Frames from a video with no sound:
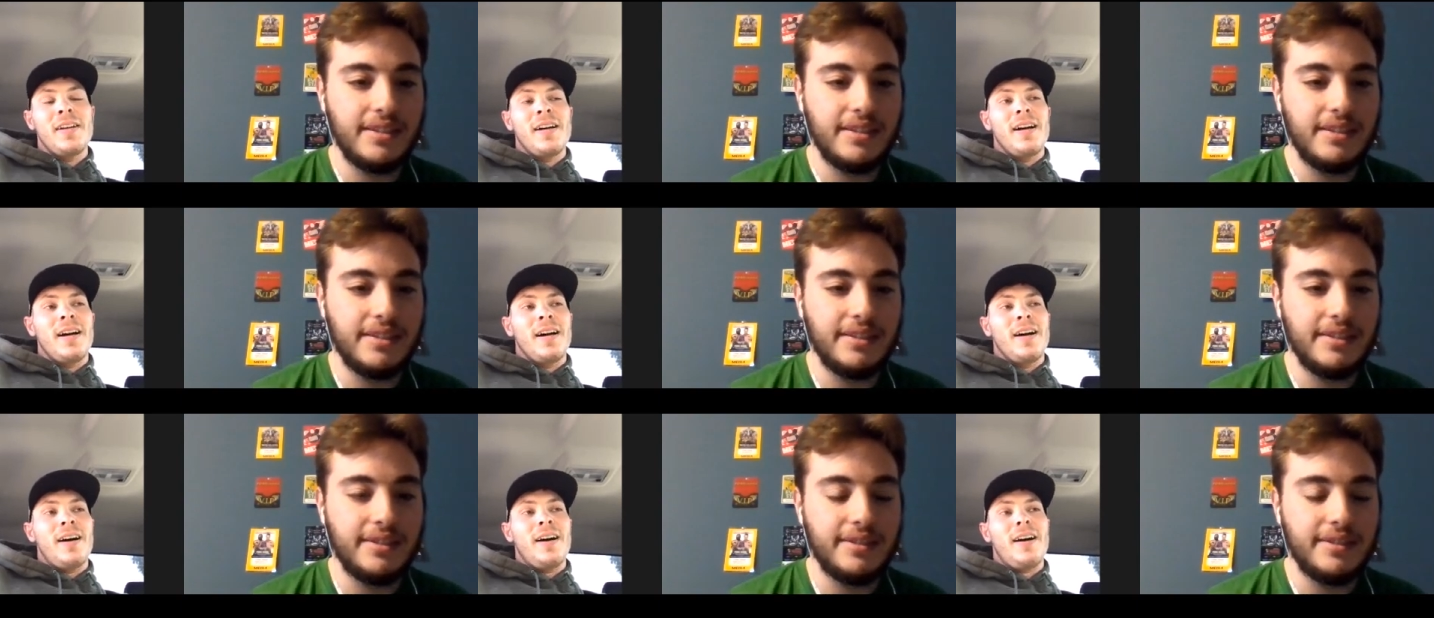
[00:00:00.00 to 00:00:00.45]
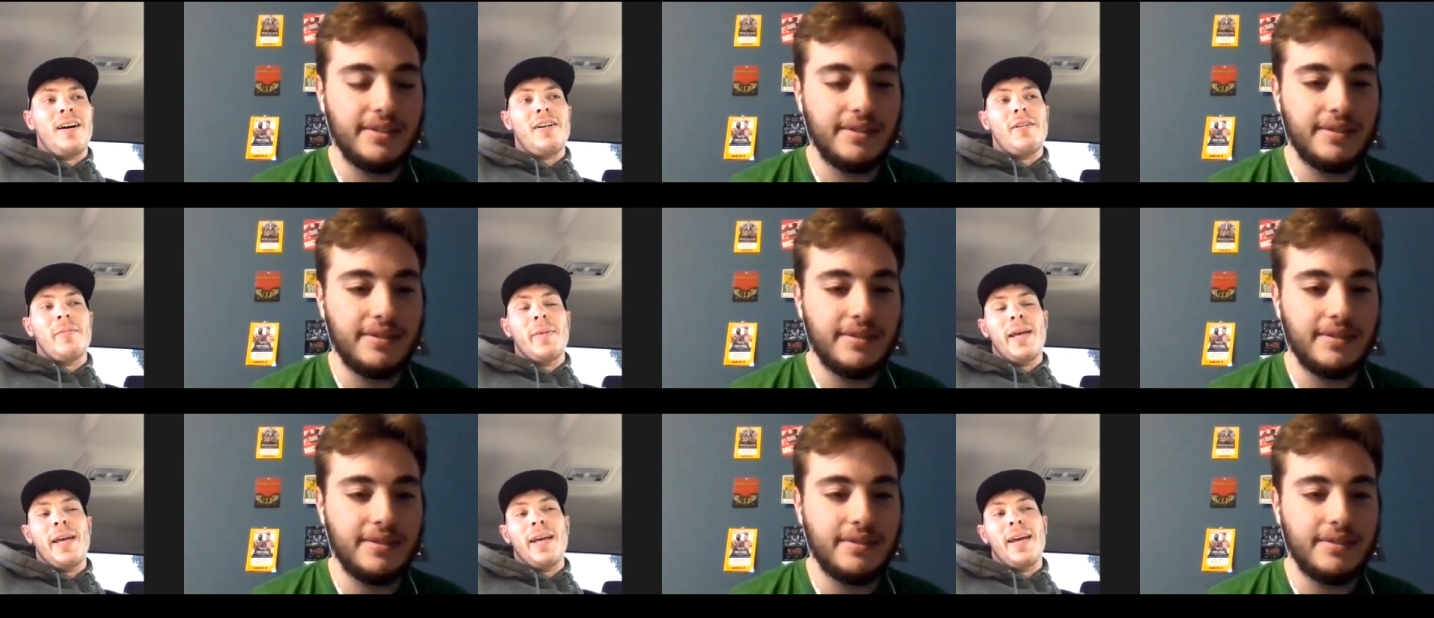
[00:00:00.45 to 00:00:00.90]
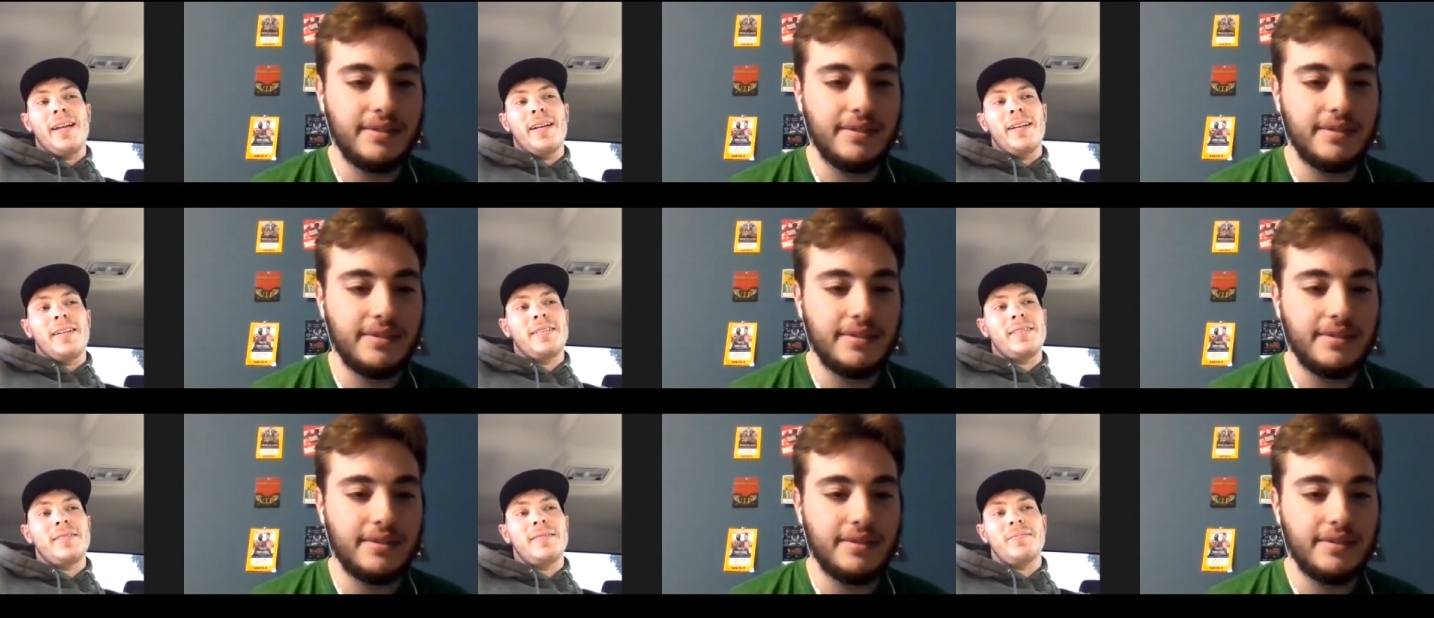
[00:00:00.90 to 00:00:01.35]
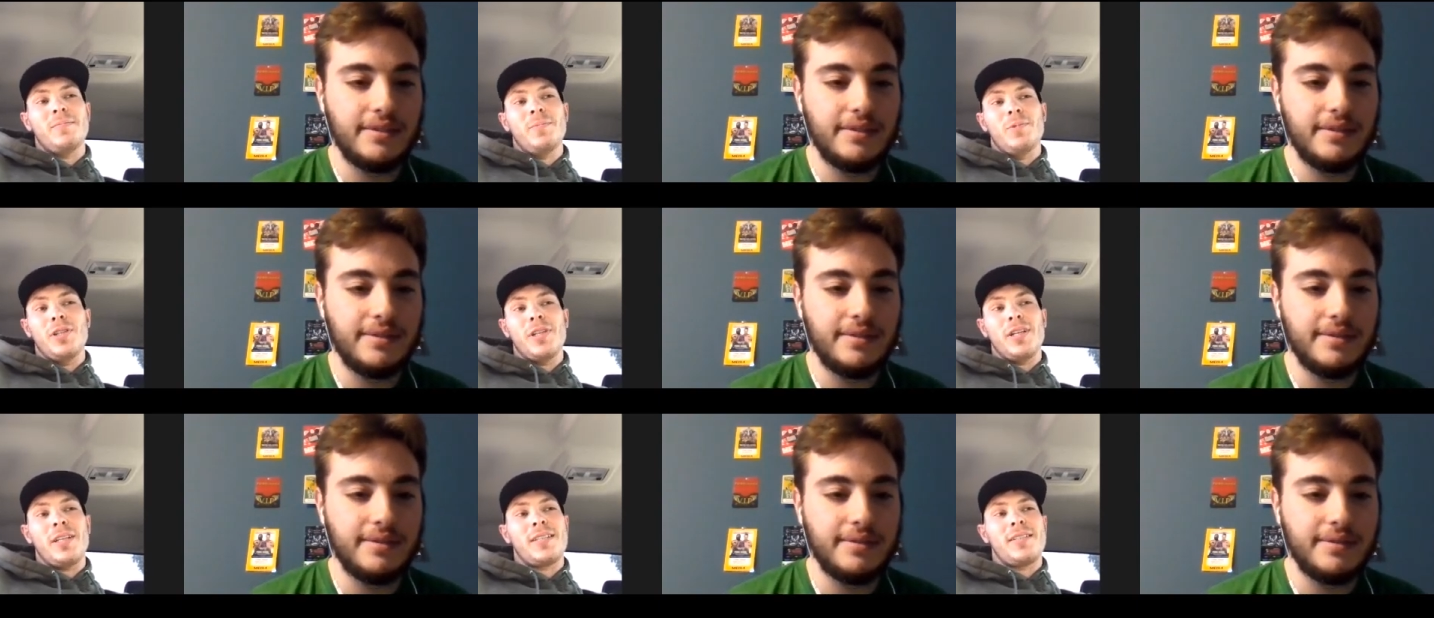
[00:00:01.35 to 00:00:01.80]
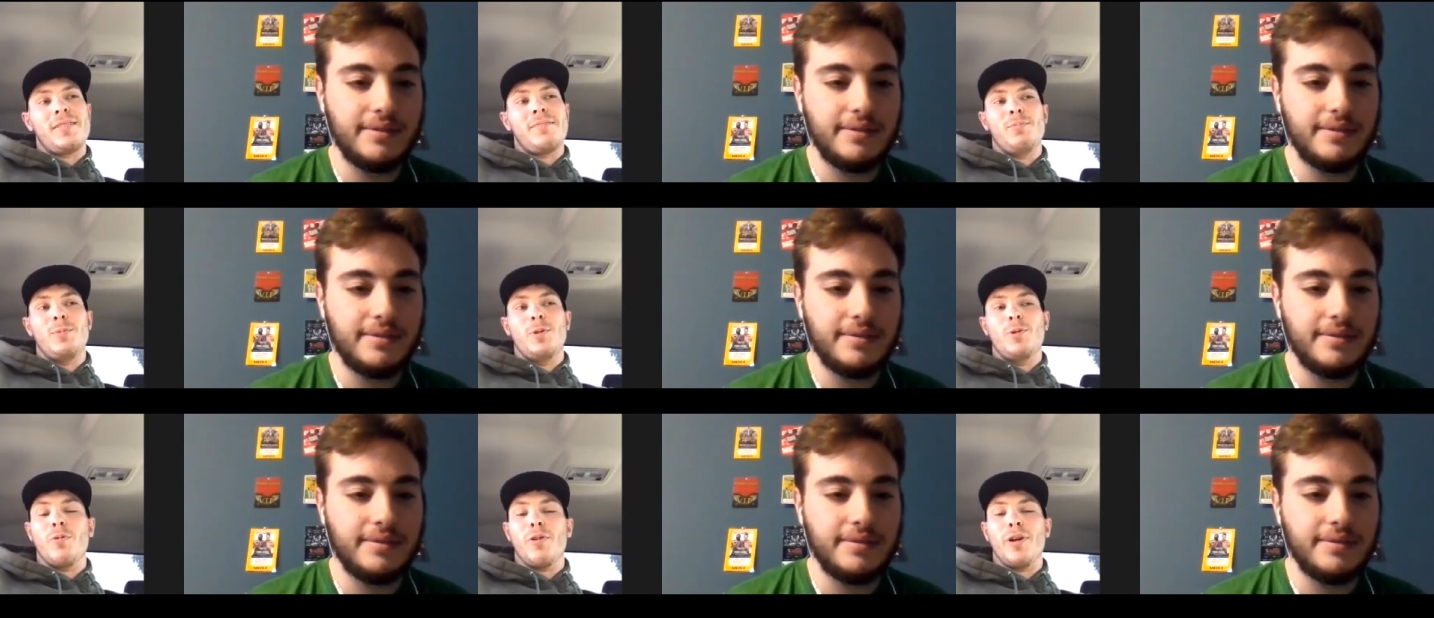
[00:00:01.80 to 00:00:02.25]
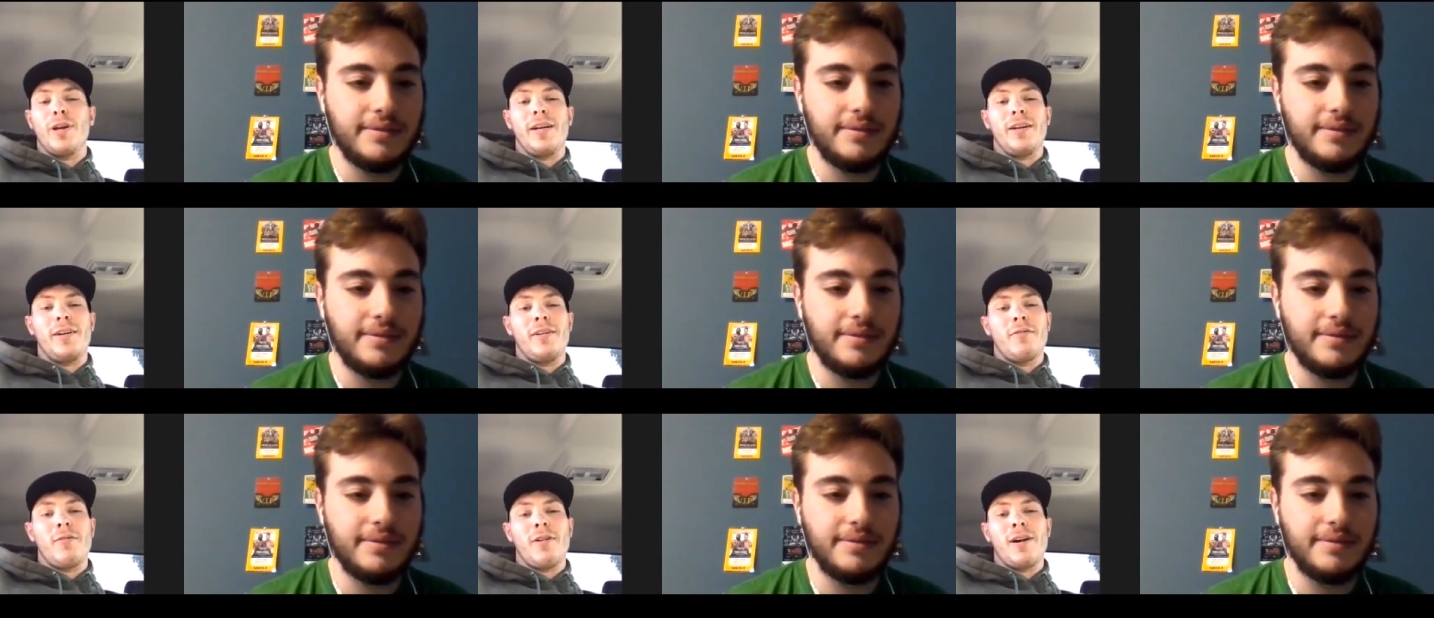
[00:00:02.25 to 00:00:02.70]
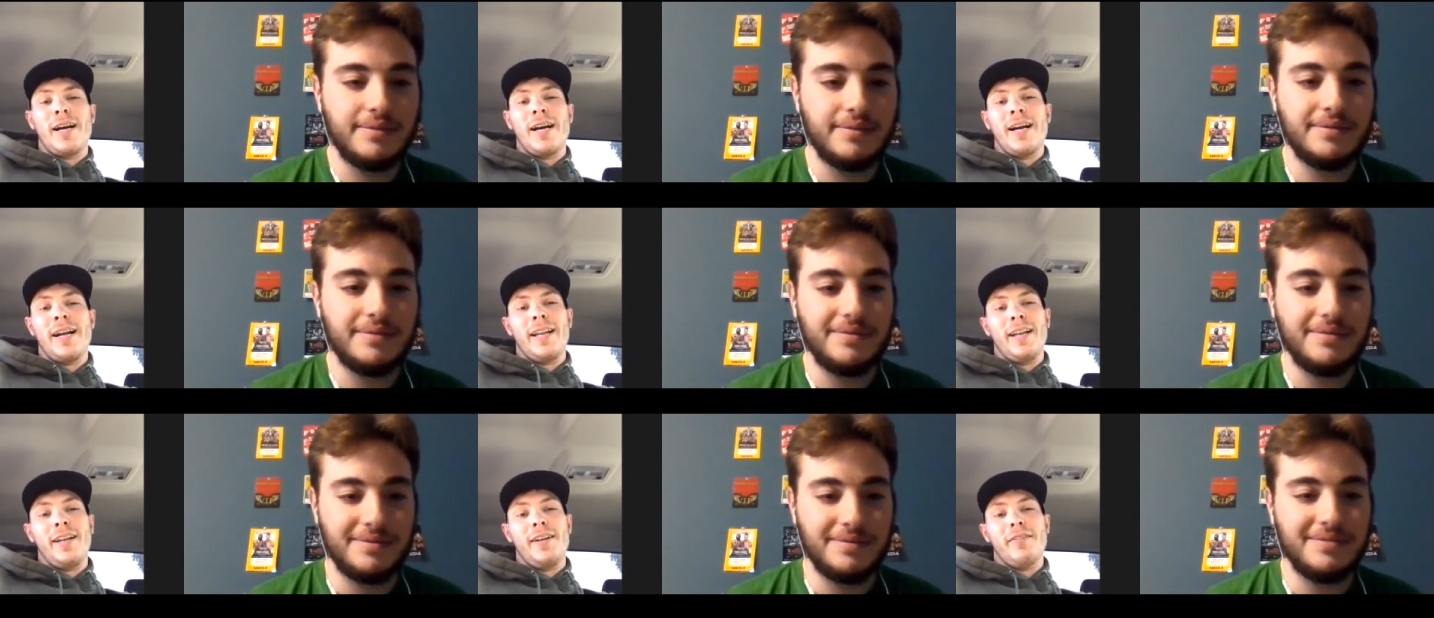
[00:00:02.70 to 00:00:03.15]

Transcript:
Speaker 1: Oh man, just grit, grind in your